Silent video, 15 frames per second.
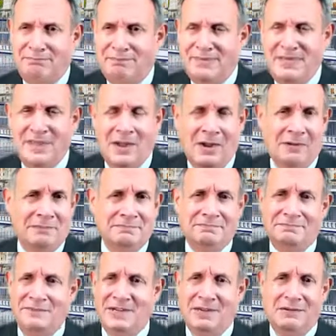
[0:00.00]
No.
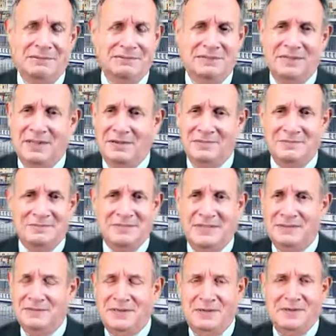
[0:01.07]

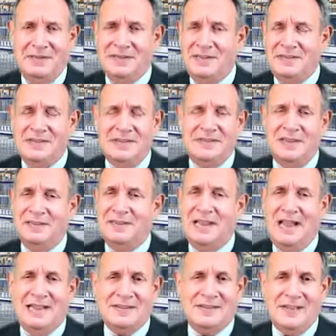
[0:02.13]
It's a
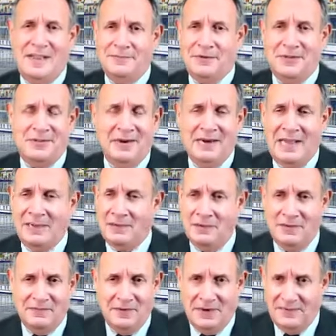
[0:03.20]
lot softer. They're not
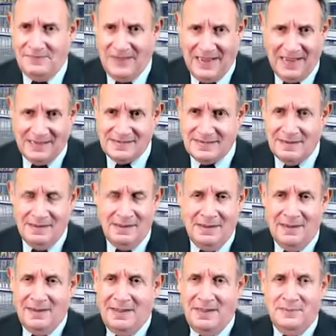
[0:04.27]
going very fast.
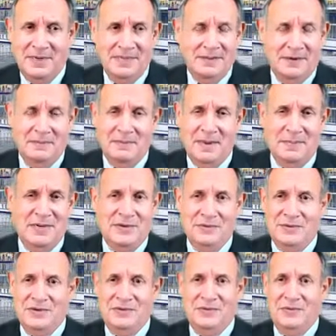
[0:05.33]
I mean, they're maybe
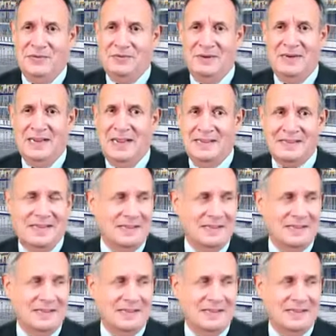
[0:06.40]
doing 2-3 knots at